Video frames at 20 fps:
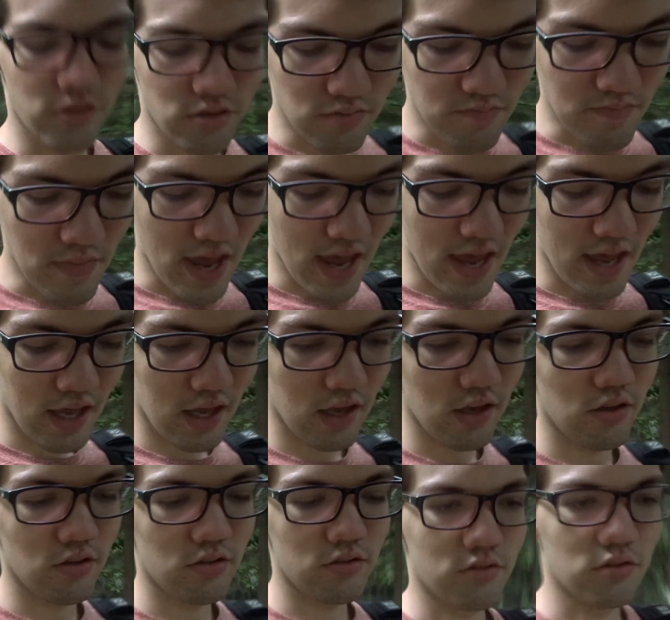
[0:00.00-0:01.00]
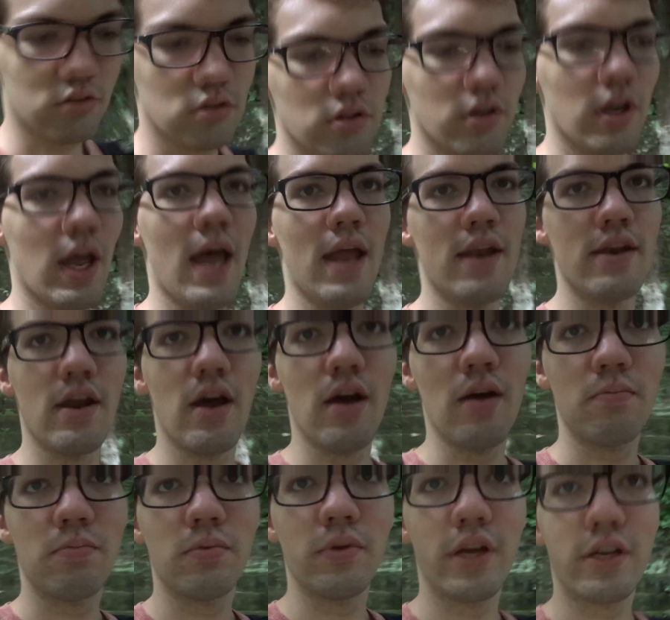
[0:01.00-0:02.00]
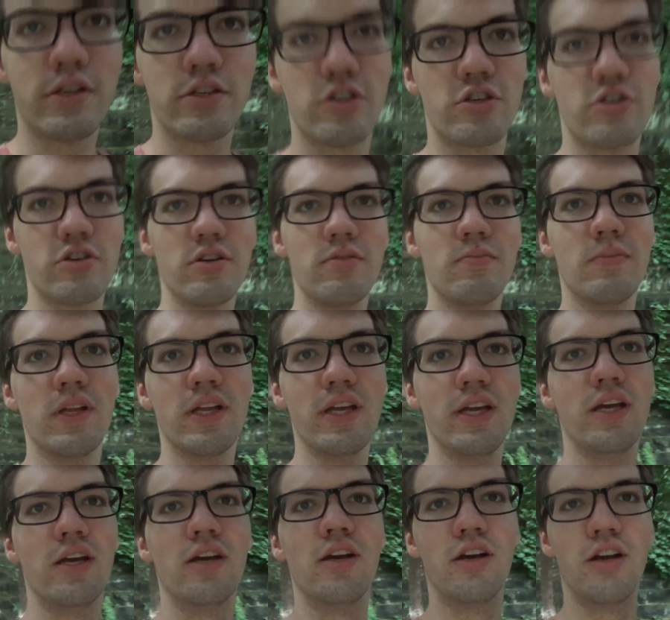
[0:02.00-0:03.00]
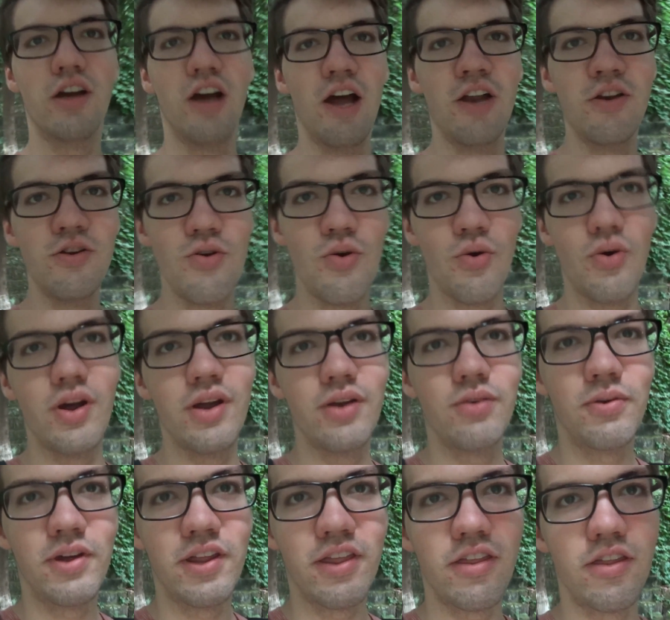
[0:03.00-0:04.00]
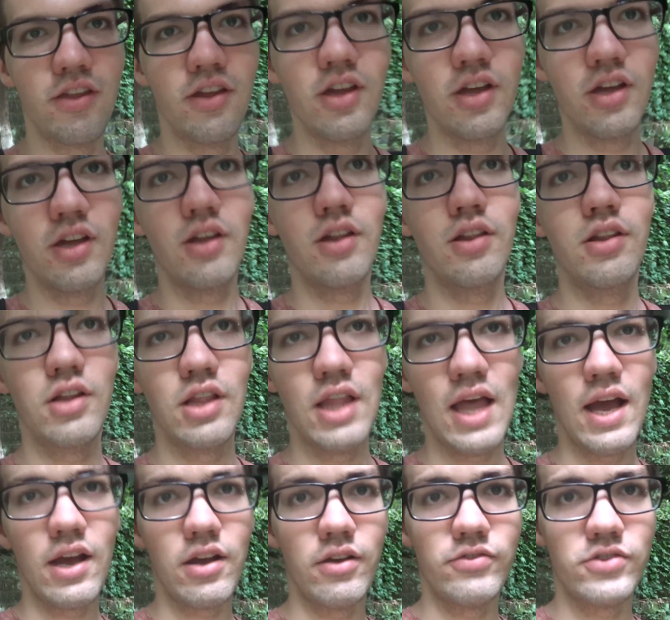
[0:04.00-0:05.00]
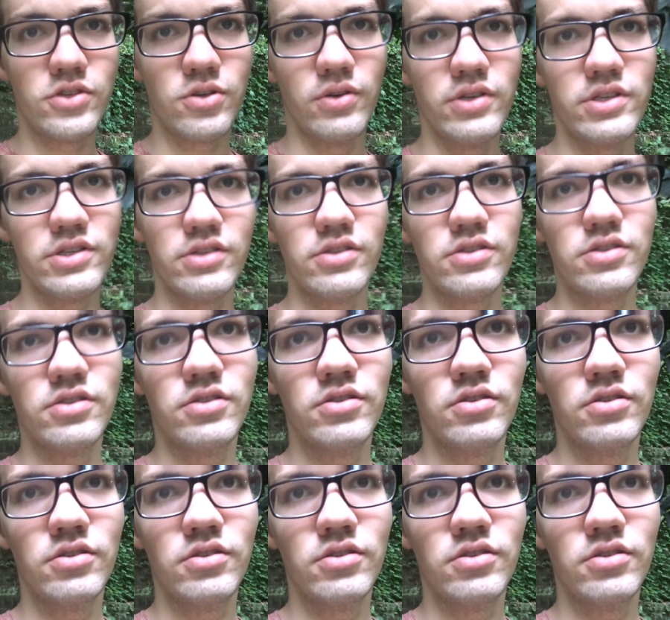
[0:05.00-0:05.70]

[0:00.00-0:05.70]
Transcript: you may end up extremely annoyed with the lack of choices.